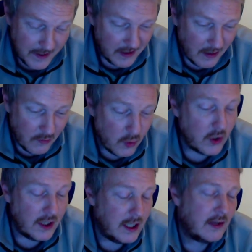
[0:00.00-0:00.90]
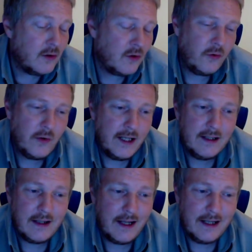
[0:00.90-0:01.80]
that they would need to
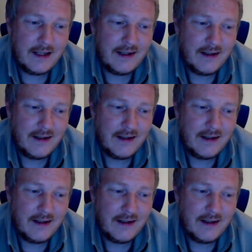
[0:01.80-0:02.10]
create like